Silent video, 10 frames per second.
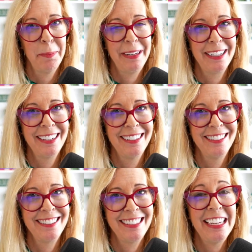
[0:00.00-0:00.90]

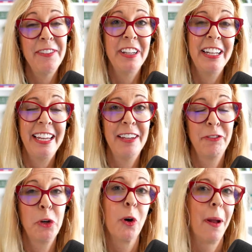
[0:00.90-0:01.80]
because even
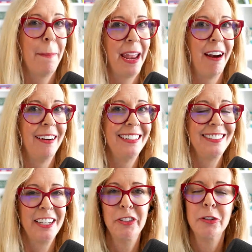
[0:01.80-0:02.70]
if you're a
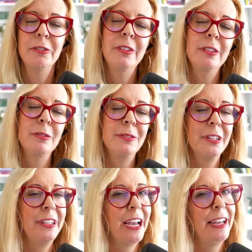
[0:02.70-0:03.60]
parent and you're new
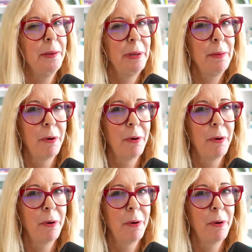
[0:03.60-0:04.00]
to the IEP